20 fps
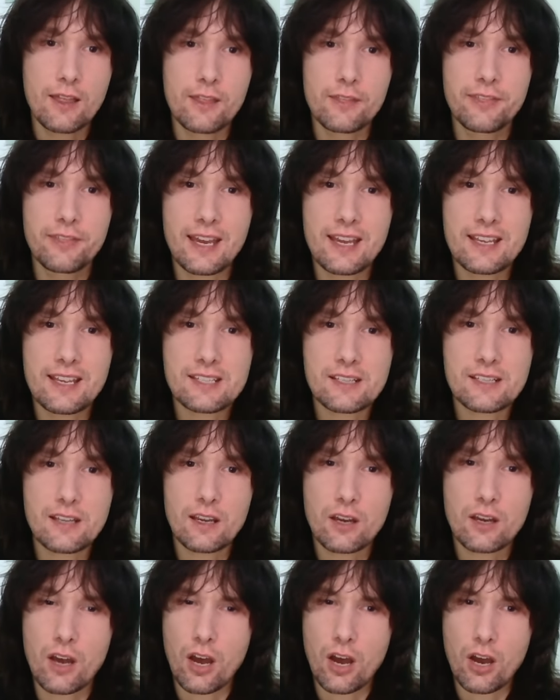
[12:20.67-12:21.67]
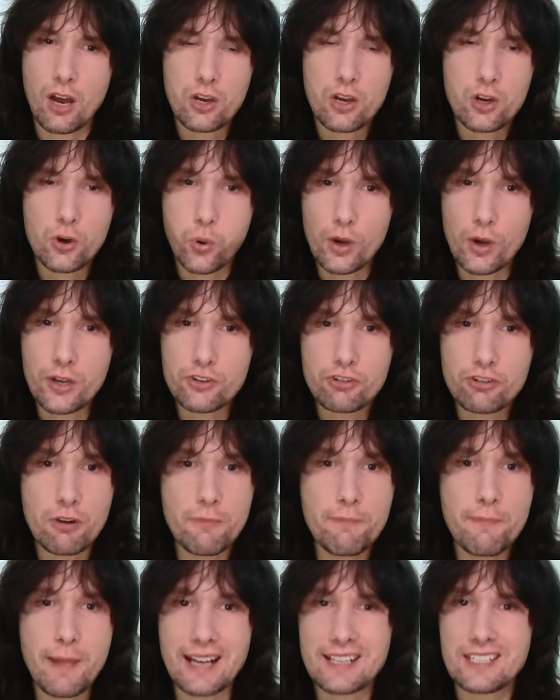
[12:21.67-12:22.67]
there's a quite
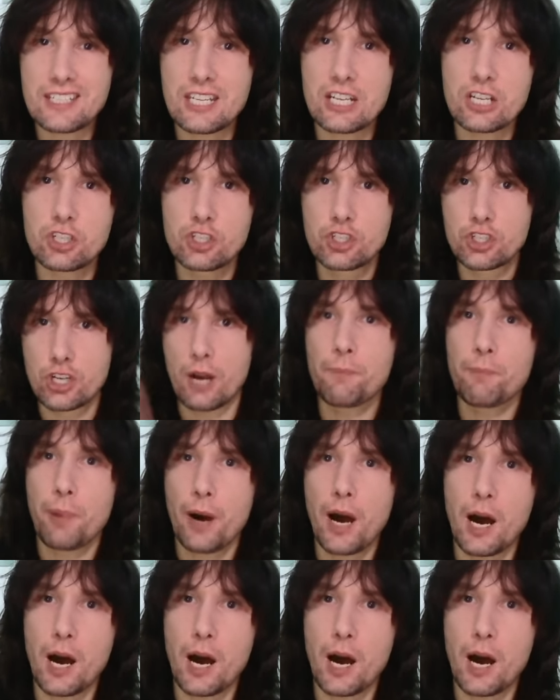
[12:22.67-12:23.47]
dramatic jump